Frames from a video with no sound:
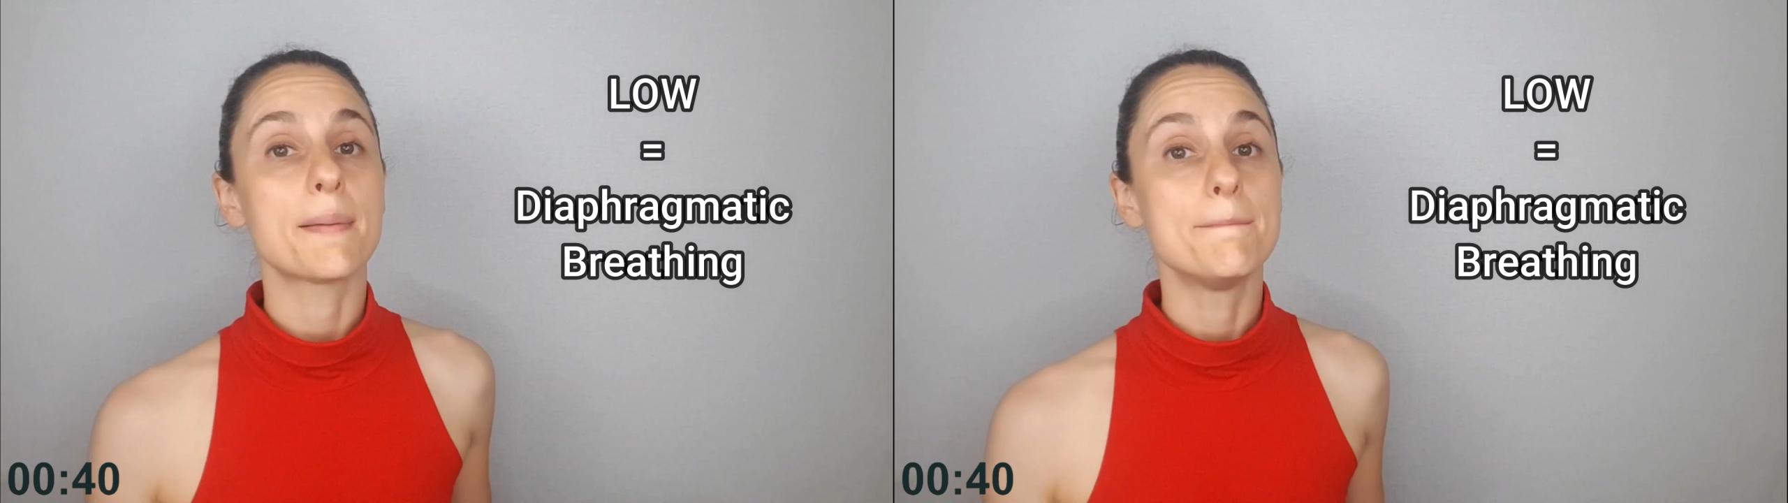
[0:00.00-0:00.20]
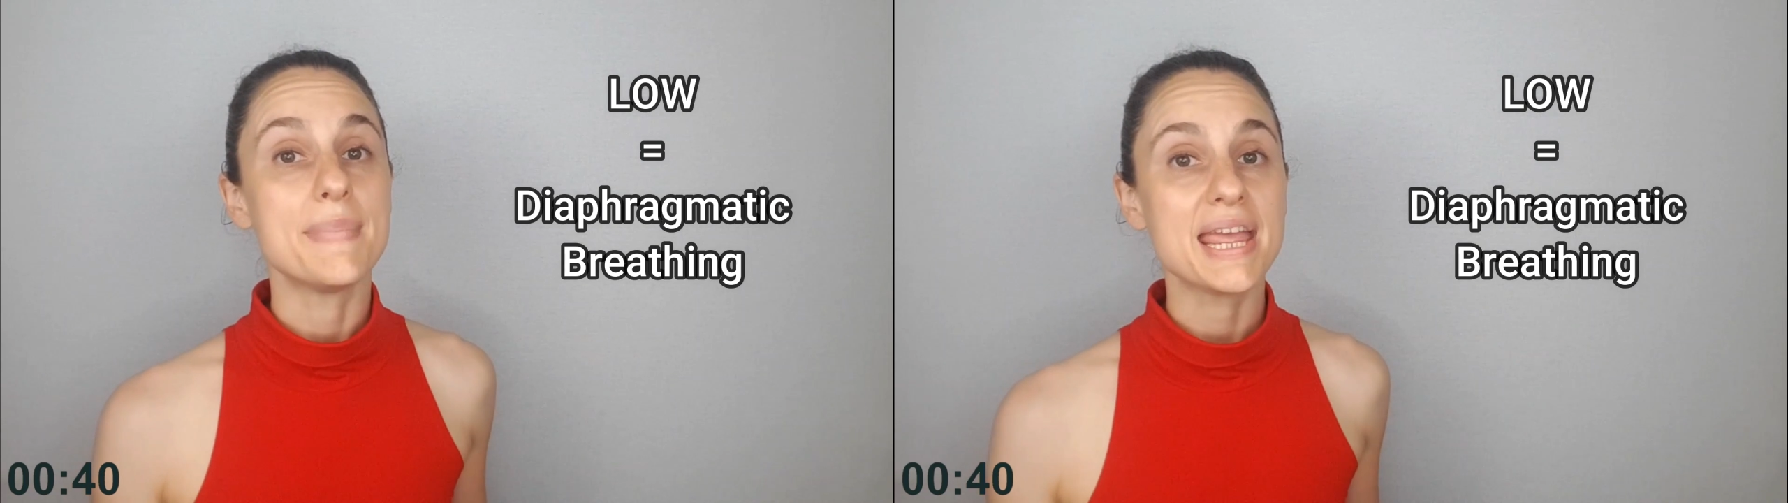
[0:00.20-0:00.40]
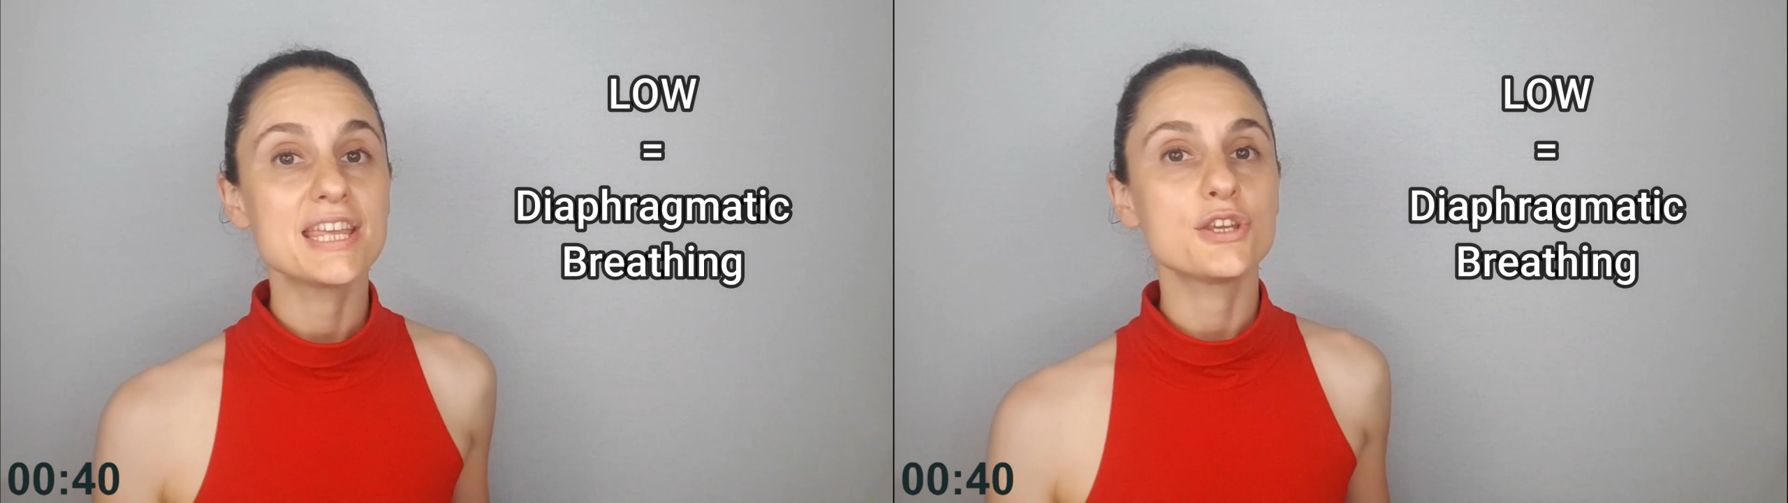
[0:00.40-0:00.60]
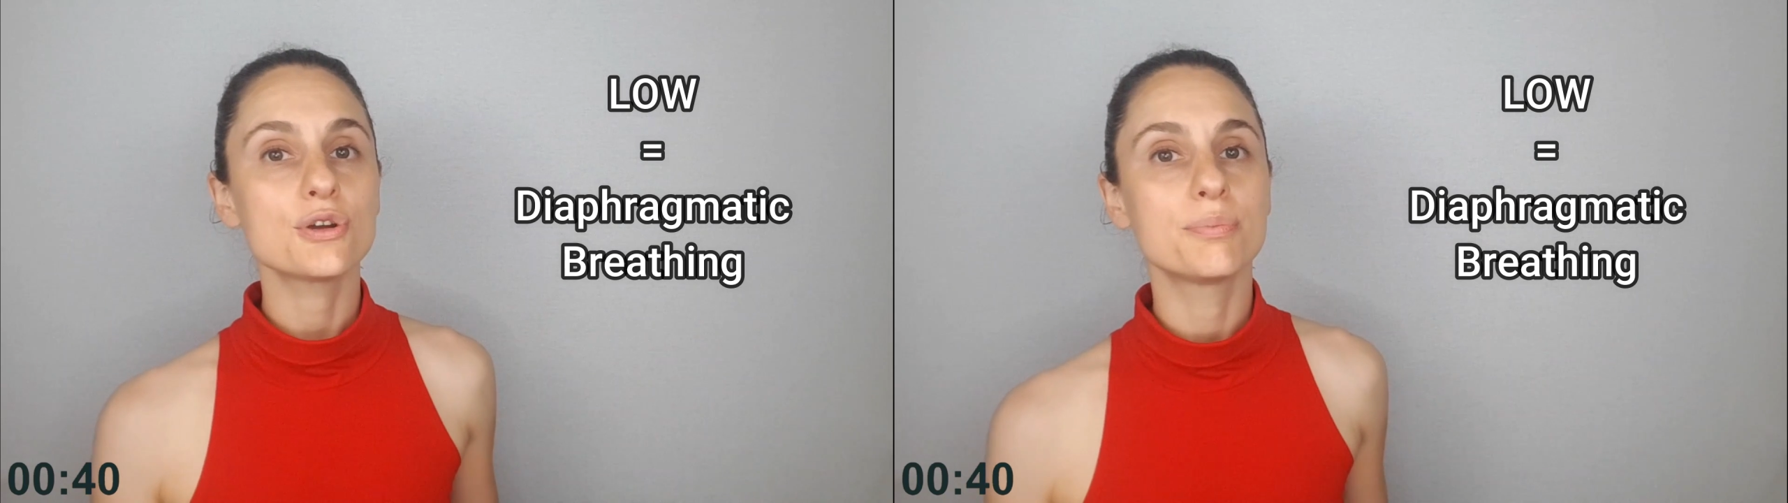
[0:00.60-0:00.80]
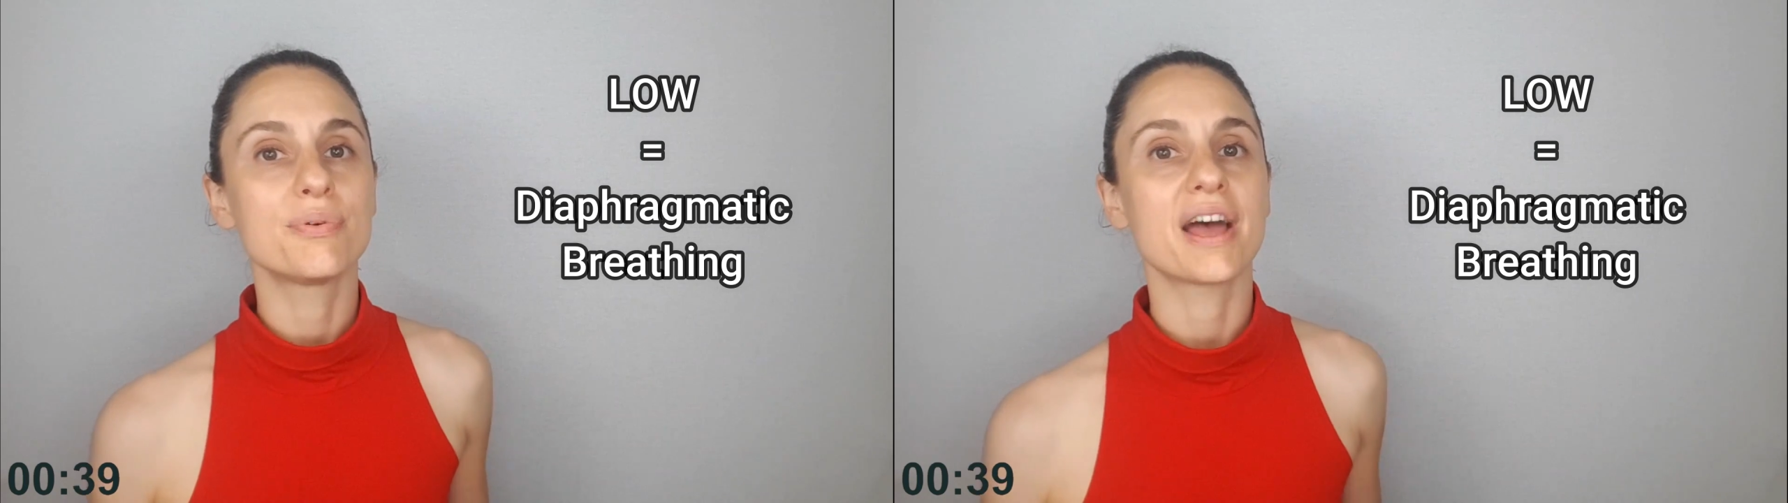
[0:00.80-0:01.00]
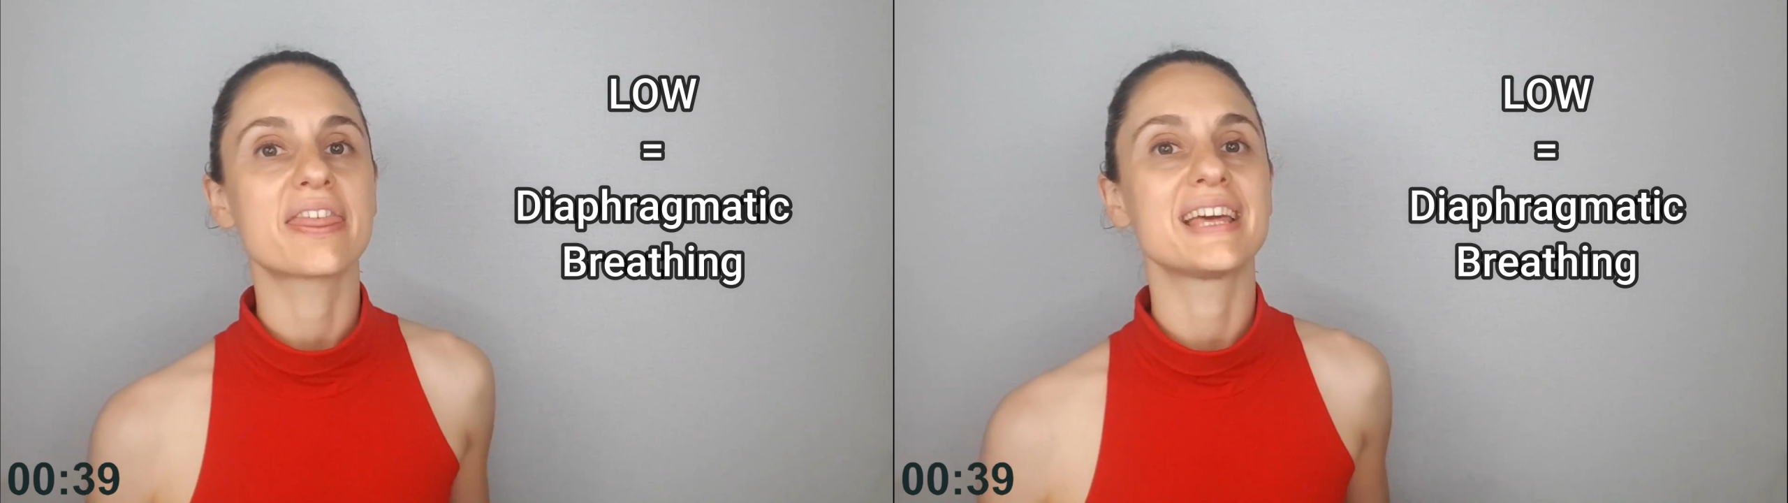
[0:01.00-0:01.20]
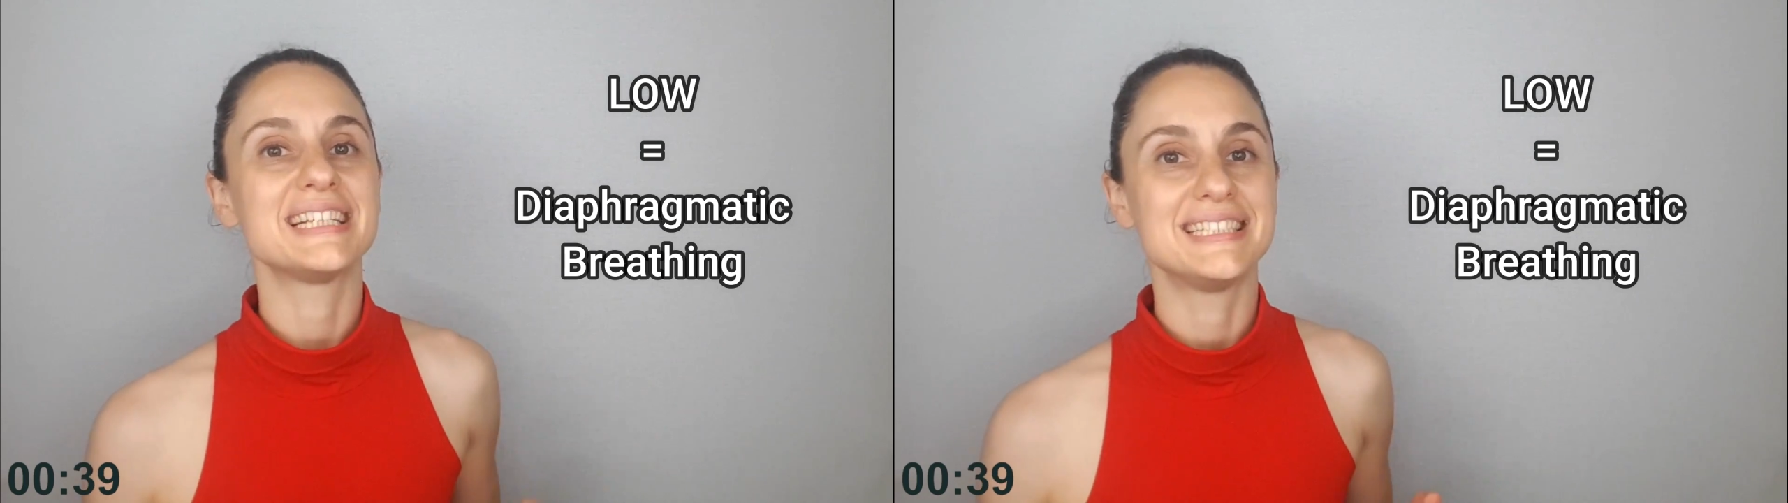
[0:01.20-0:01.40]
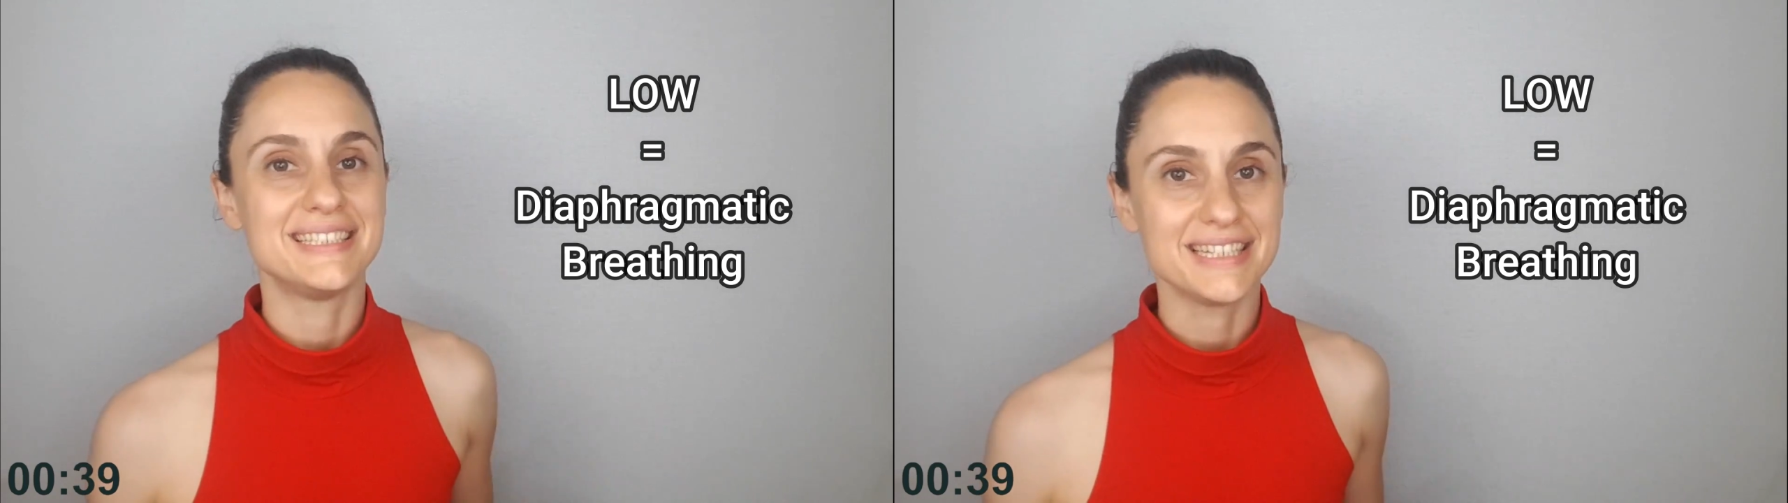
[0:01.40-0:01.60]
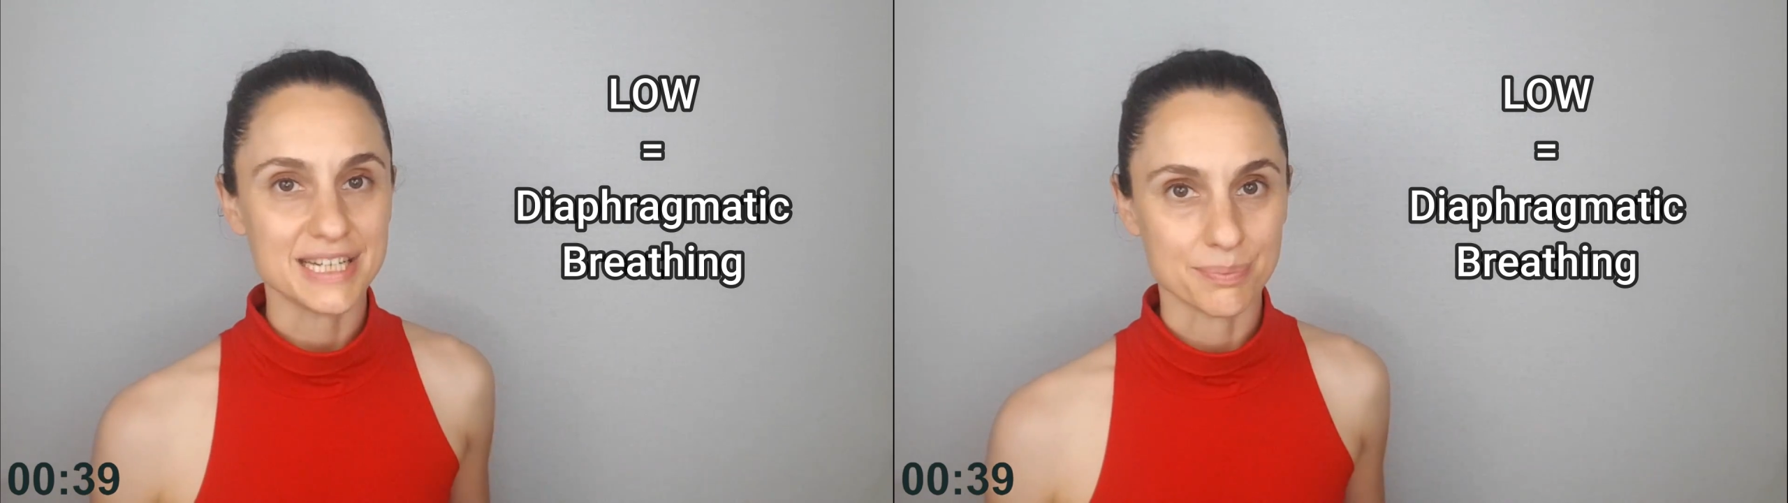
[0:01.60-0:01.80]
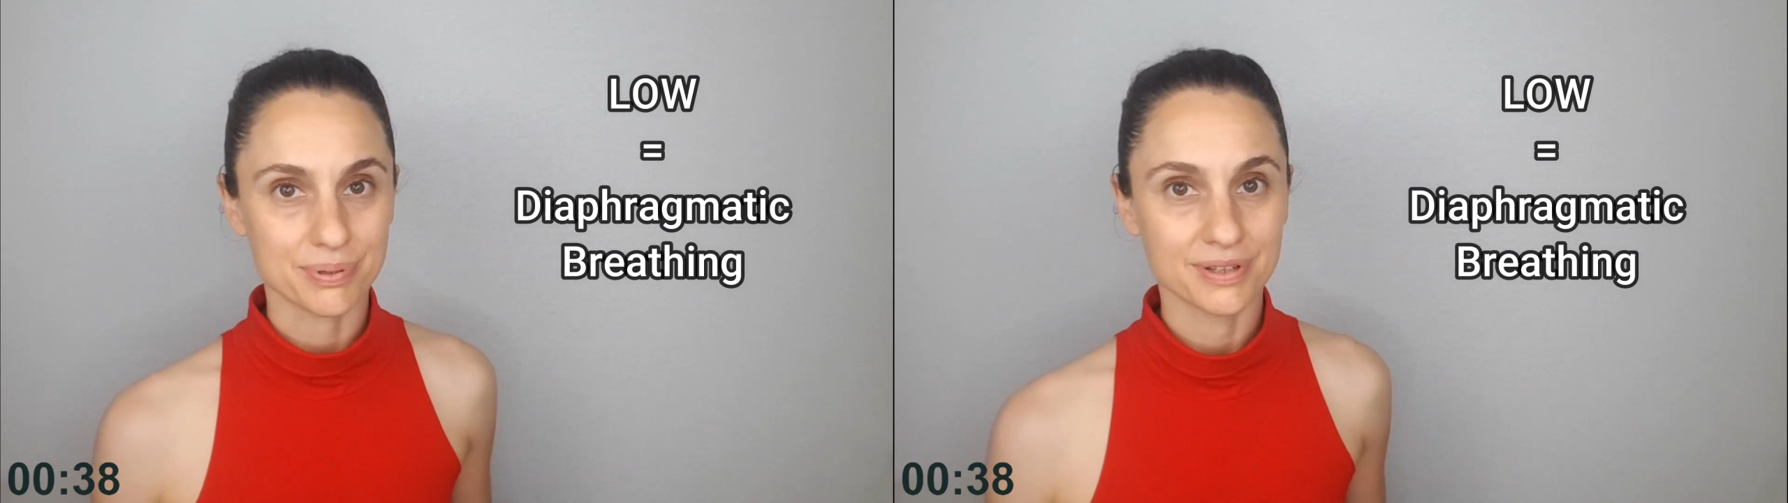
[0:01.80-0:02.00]
make your breath
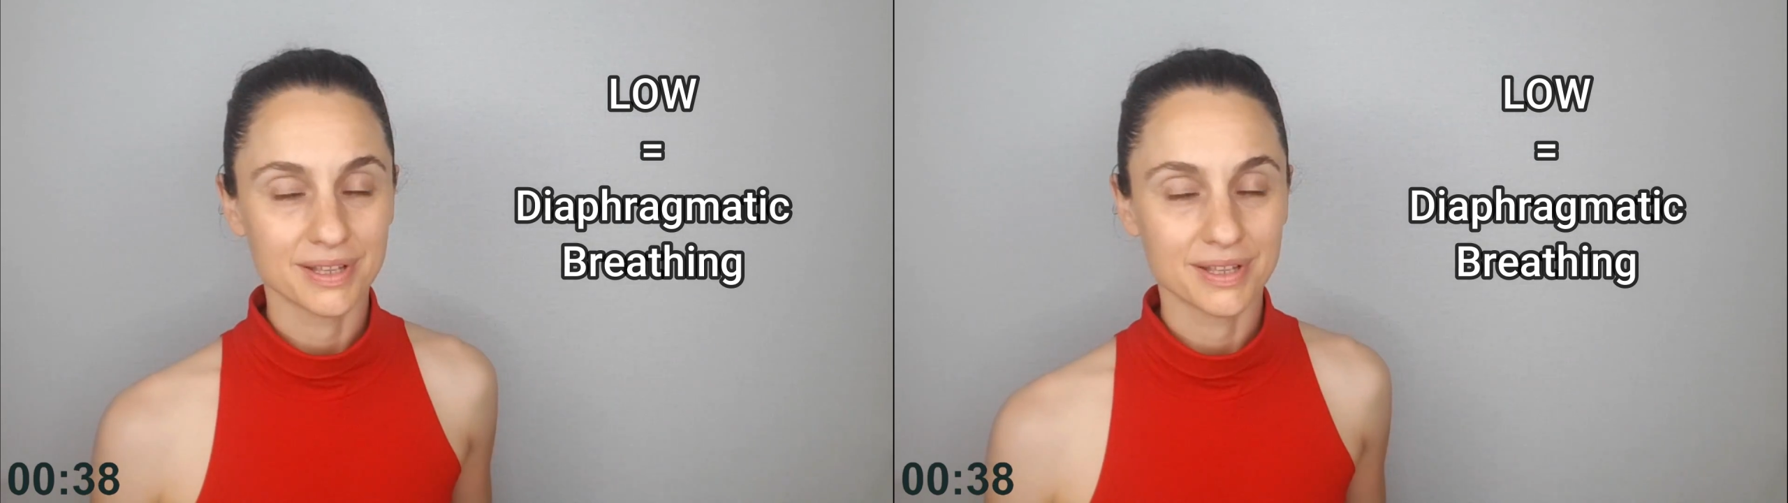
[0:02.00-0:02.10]
deep,